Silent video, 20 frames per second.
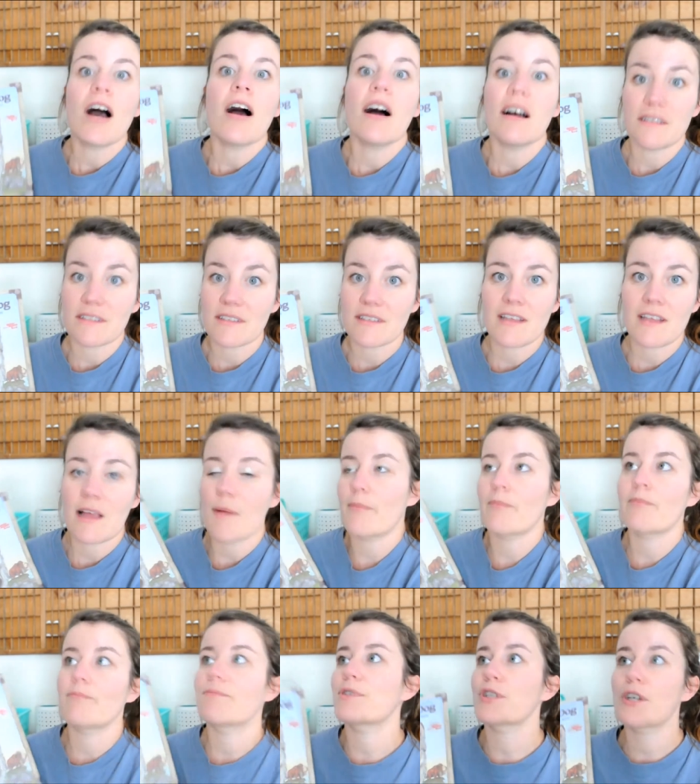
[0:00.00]
Hans, i
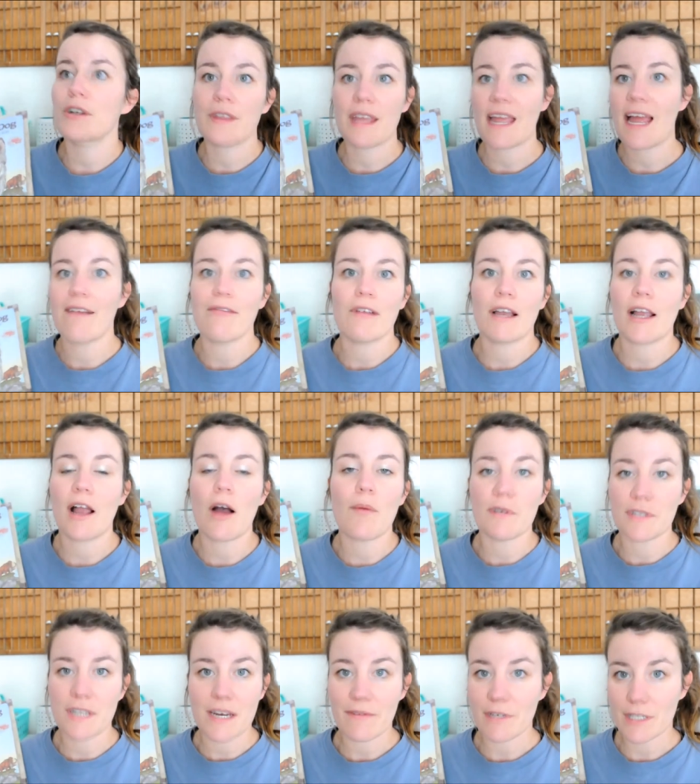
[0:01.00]
I'm sure they have like
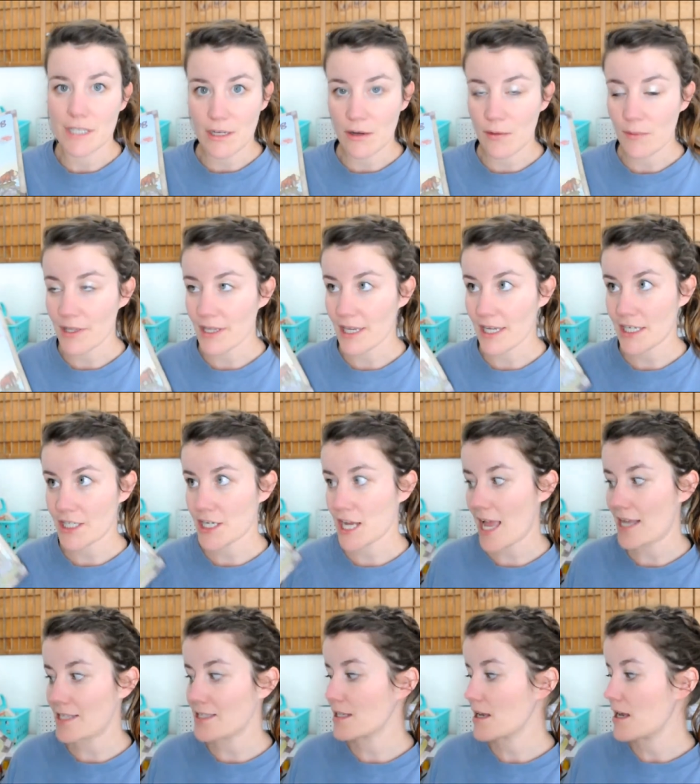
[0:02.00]
almost every single one that she
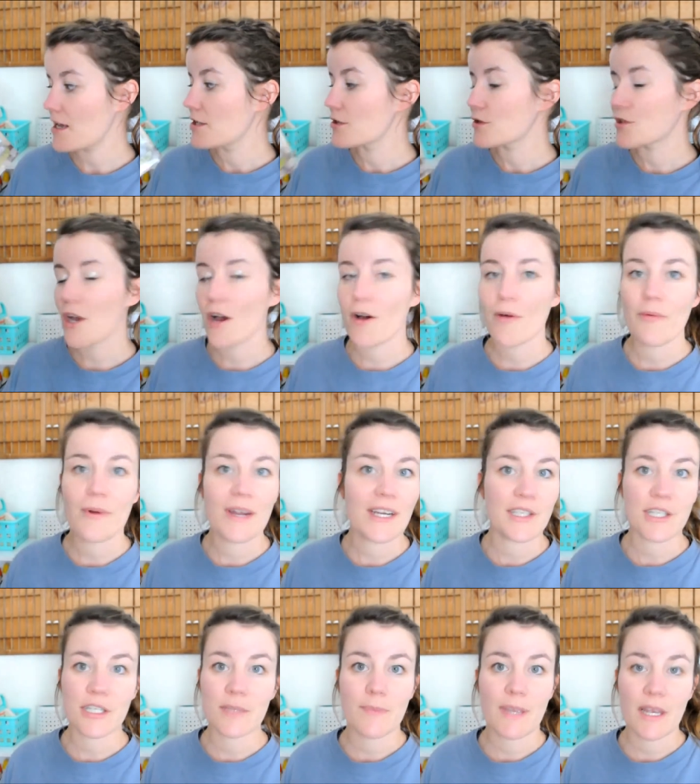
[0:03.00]
has. So we
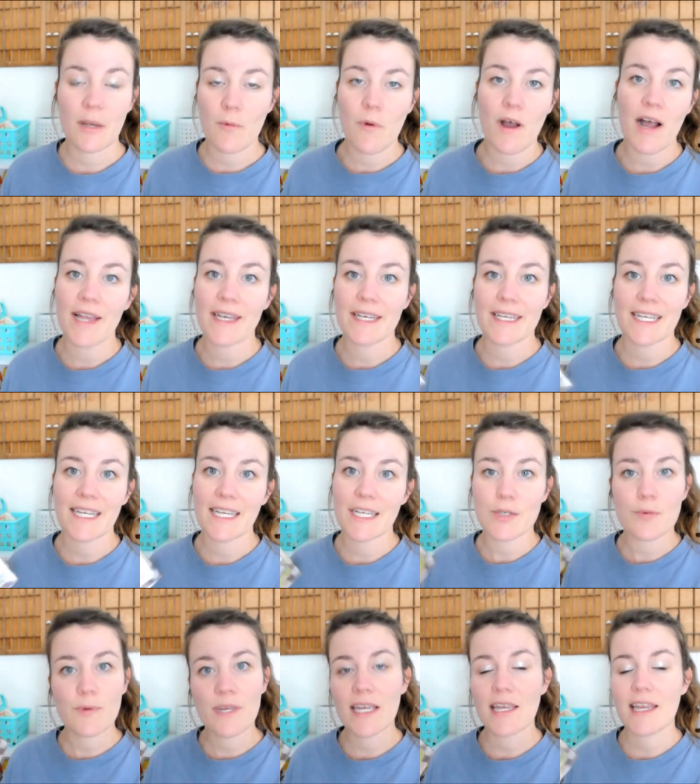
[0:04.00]
just pick one
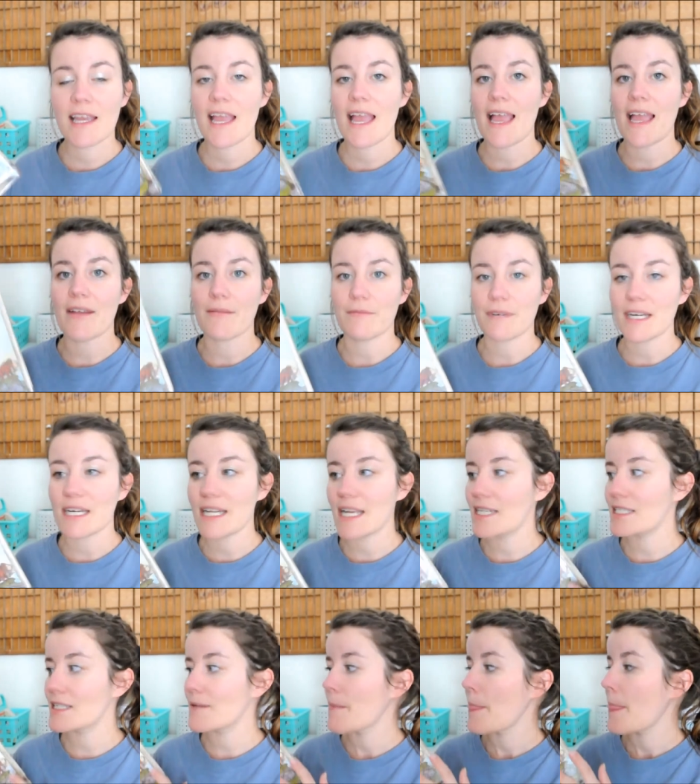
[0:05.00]
each week and read
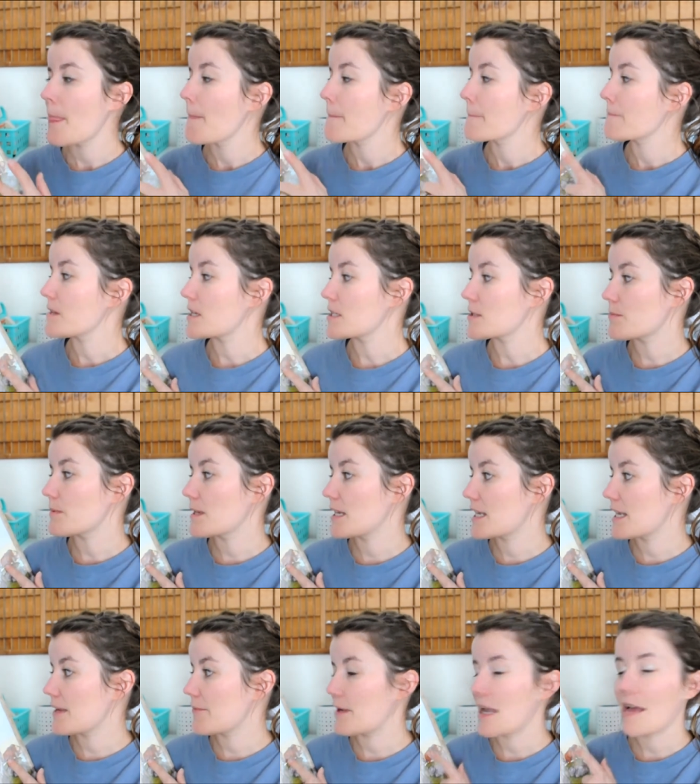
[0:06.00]
it. This
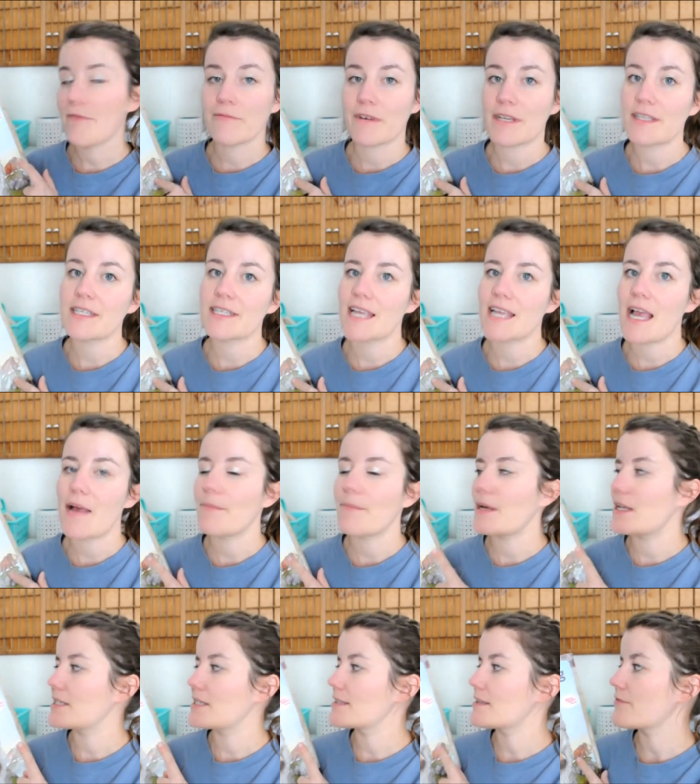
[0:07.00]
week, we haven't read this yet,
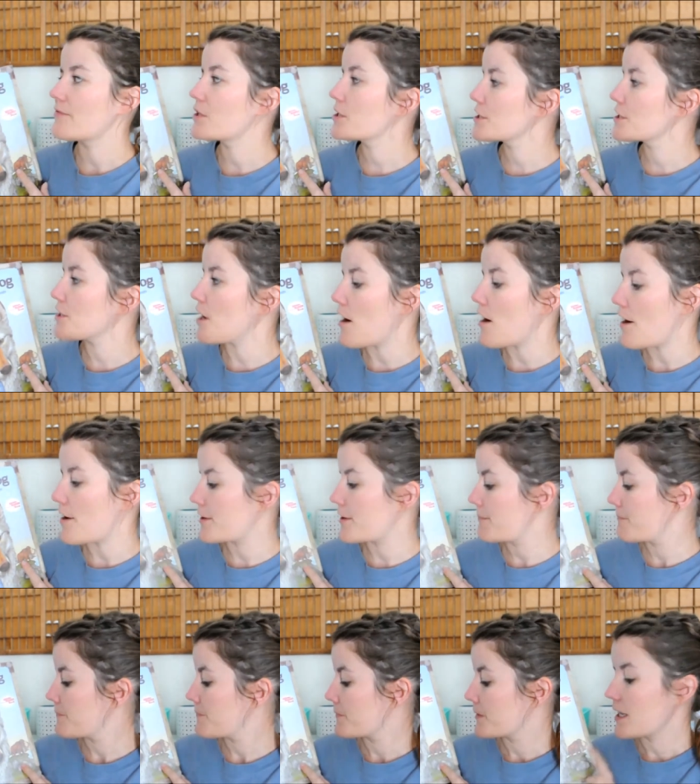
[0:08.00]
but it's The First Dog.
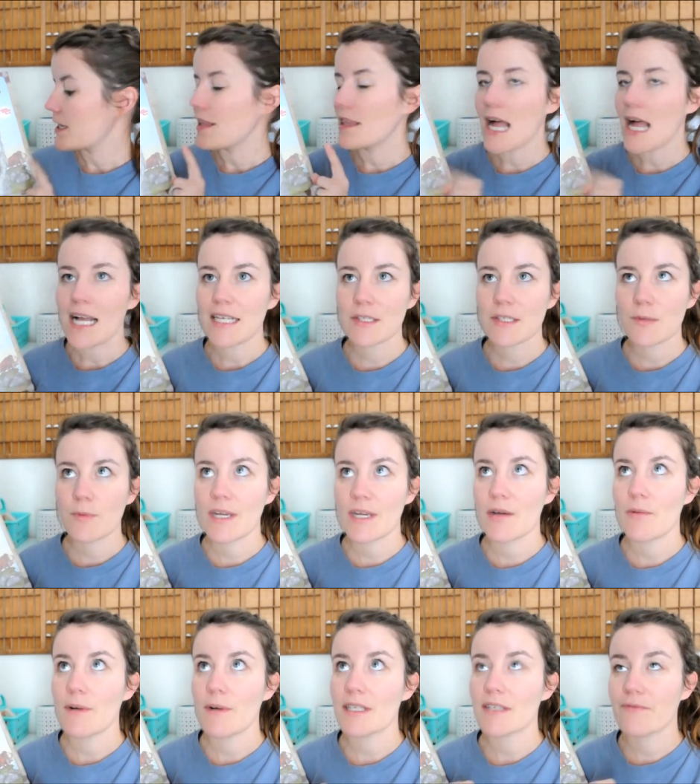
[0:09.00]
Last
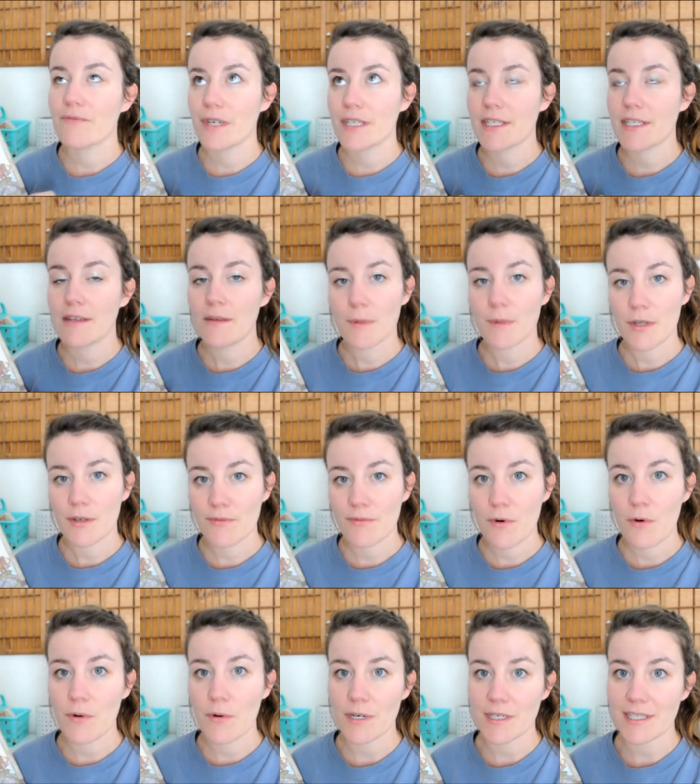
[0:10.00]
week was Fritz and the
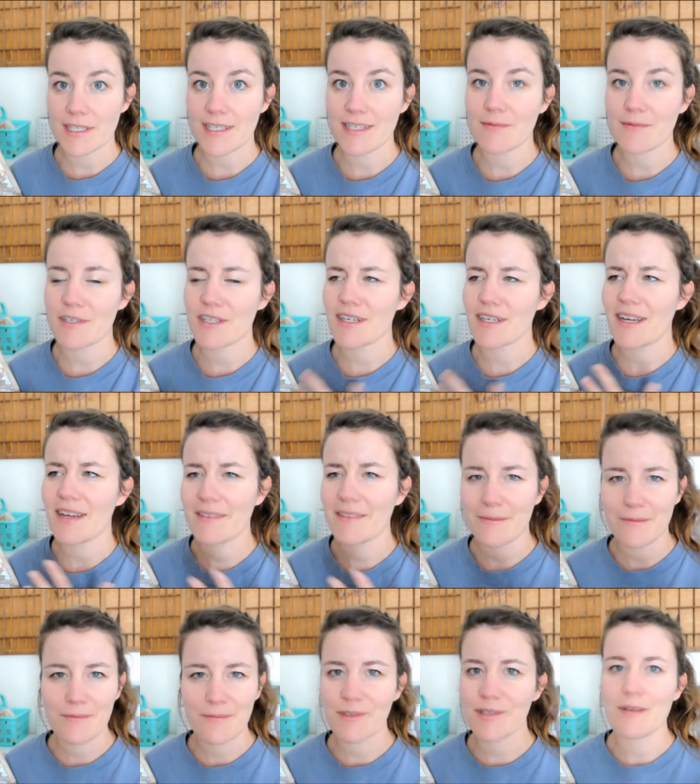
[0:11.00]
Beautiful Horses, which
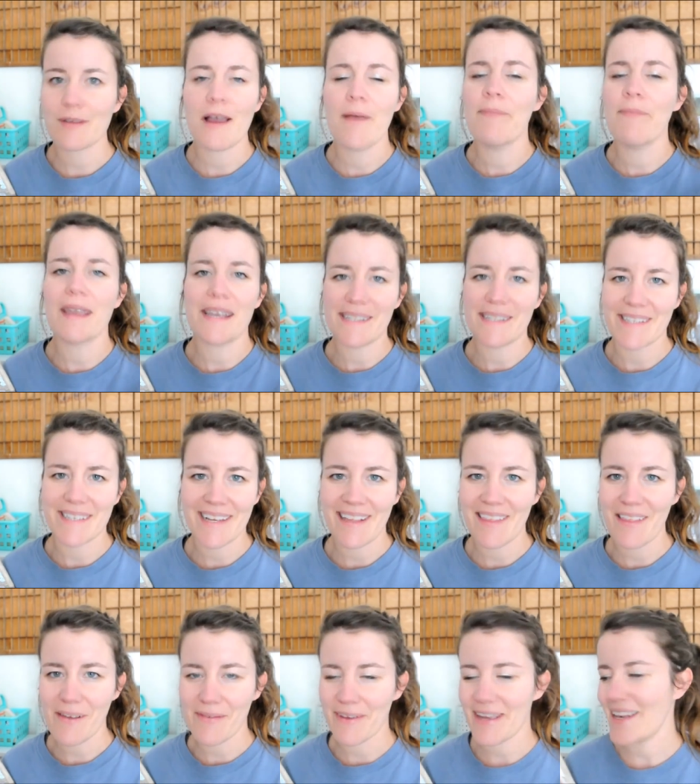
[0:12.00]
was amazing. I
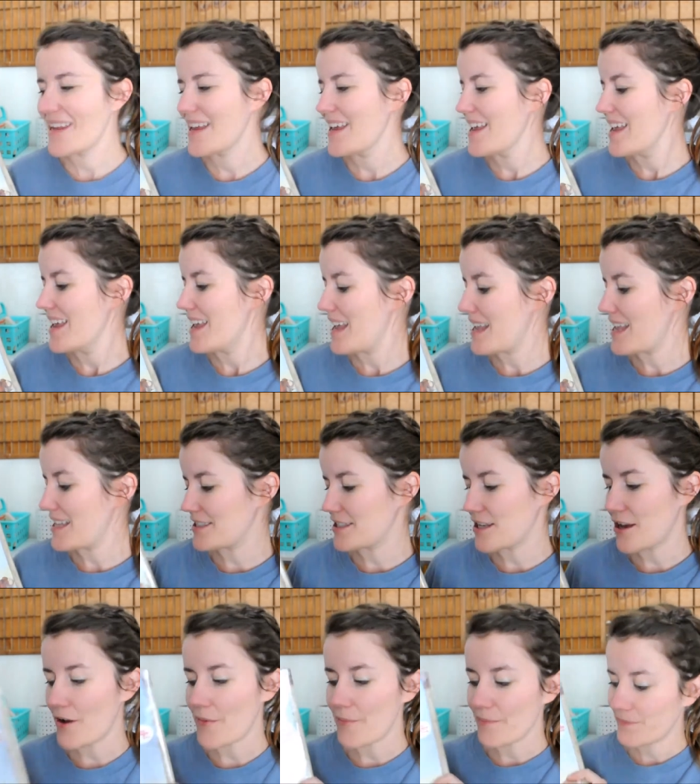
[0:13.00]
love it. And
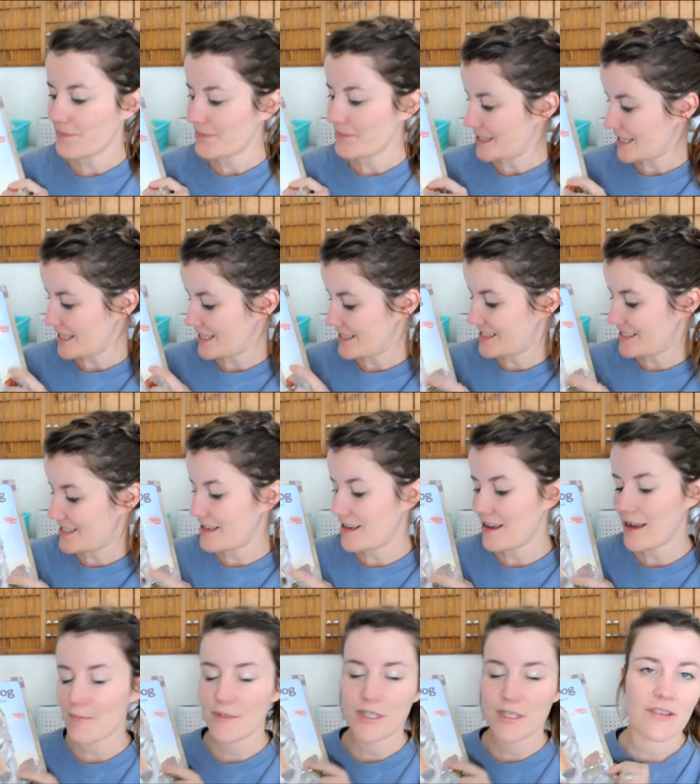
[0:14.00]
so this,
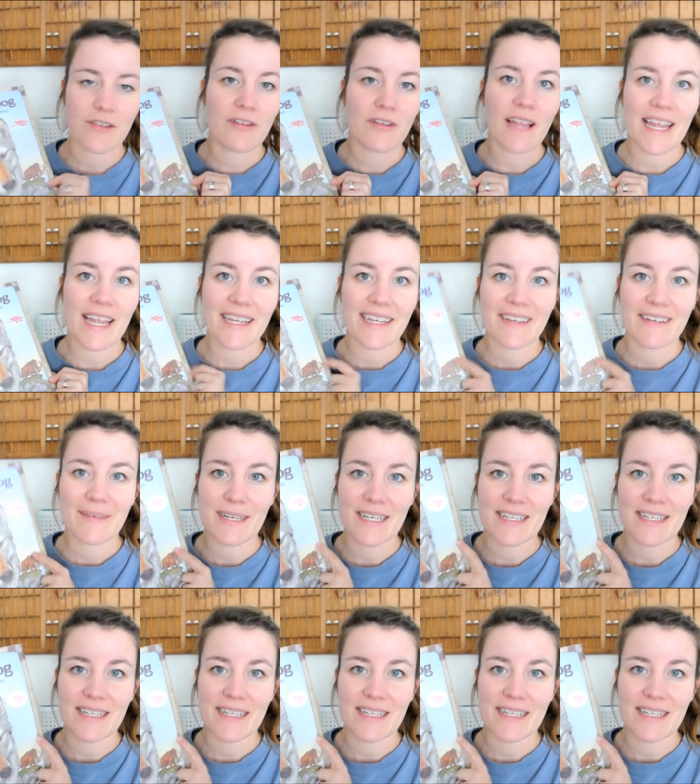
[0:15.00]
I'm sure they'll like,